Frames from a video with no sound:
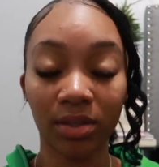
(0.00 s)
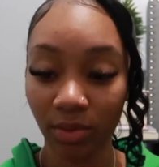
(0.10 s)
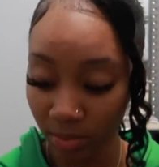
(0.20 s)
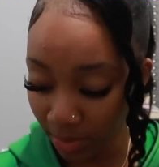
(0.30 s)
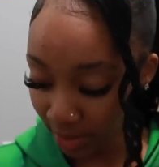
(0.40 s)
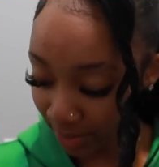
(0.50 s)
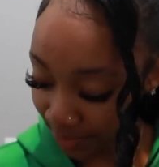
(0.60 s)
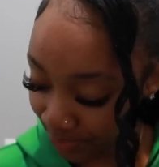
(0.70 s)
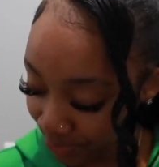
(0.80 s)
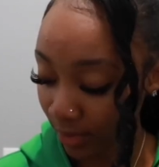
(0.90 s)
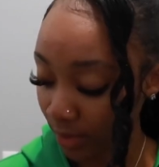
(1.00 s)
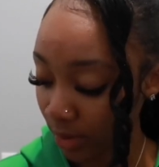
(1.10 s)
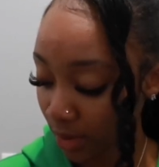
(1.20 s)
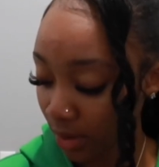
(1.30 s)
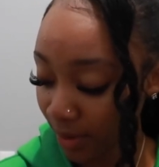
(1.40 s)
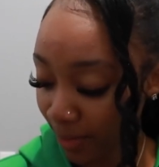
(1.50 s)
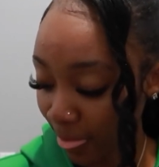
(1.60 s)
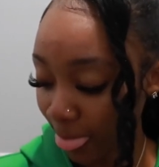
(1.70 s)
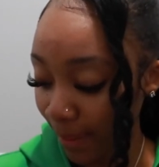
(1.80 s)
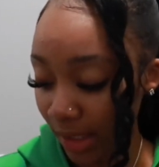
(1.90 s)
cute, but
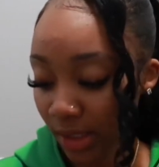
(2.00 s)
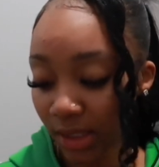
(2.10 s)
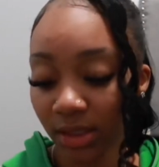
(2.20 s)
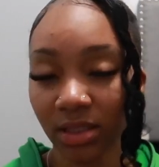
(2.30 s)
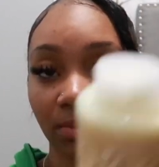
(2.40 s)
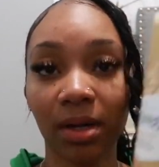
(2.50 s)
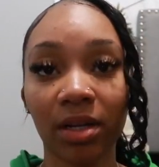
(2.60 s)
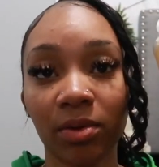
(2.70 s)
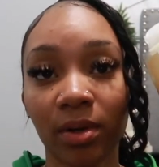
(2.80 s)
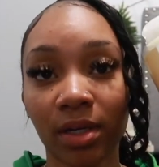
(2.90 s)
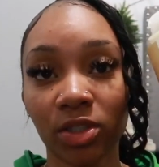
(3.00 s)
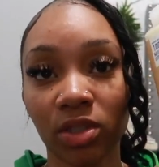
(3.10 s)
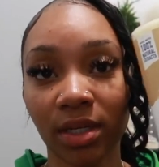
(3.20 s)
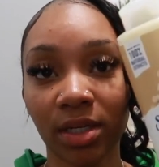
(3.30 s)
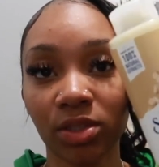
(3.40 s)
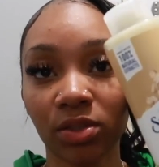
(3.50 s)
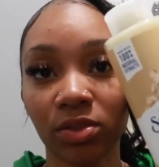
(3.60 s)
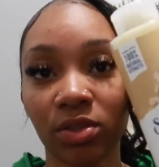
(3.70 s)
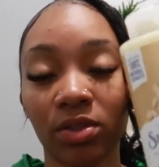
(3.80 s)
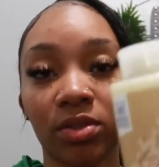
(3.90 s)
I got this body wash like I
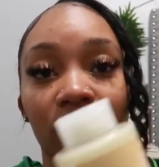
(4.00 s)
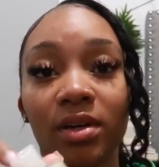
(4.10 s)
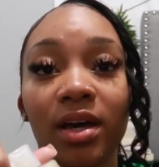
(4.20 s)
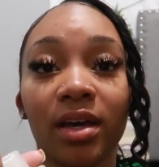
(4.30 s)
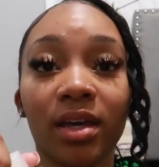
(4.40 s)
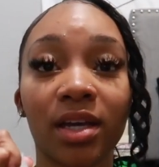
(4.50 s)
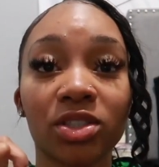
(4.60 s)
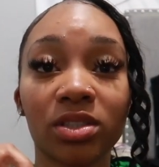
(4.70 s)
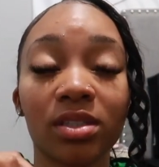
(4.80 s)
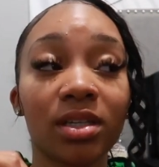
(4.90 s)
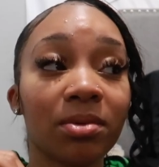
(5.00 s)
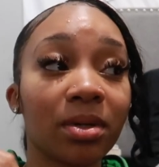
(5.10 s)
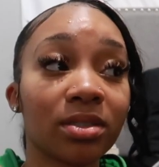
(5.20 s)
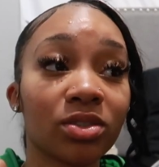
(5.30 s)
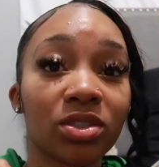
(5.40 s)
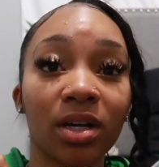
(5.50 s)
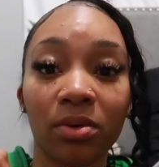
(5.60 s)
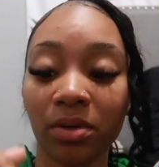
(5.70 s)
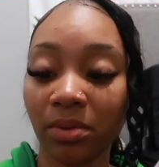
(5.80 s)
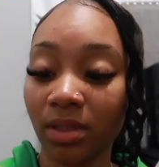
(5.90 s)
showed y'all. I actually about to
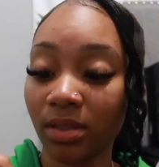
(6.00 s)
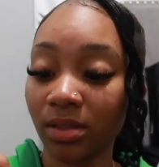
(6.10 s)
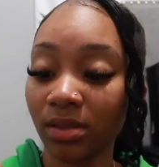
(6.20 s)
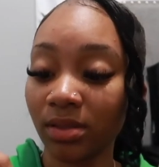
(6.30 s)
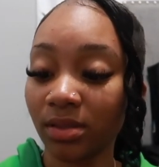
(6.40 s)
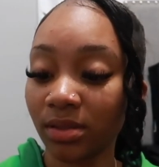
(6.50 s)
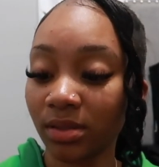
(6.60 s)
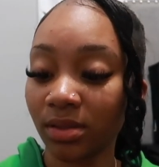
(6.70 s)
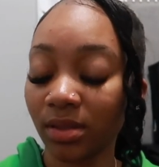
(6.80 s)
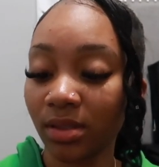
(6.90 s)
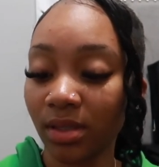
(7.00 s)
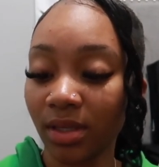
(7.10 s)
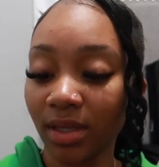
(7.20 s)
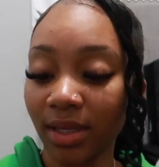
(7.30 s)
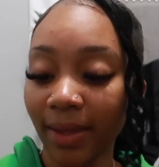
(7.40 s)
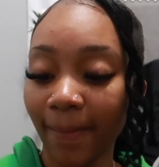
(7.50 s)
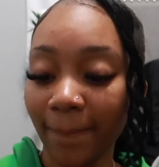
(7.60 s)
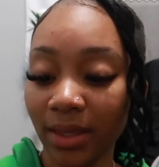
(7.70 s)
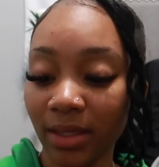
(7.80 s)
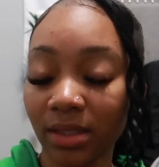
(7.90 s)
shower with this
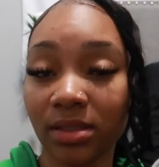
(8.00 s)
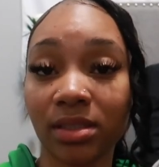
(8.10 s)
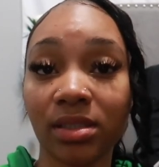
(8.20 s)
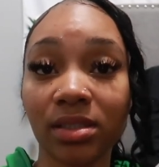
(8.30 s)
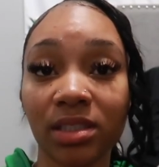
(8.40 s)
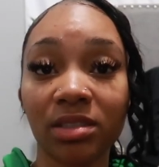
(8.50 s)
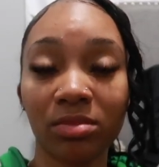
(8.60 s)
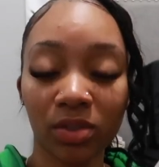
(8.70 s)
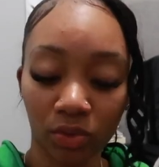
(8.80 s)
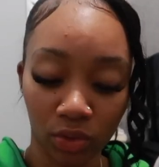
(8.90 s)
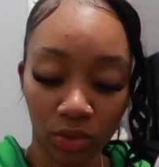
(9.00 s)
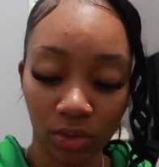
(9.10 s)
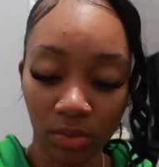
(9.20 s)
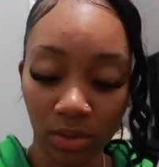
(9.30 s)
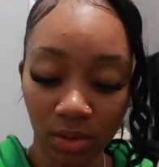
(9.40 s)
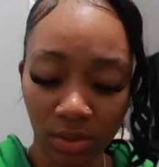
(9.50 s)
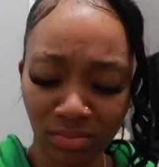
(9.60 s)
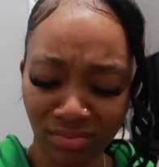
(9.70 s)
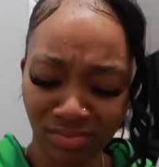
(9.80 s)
because this smells so good.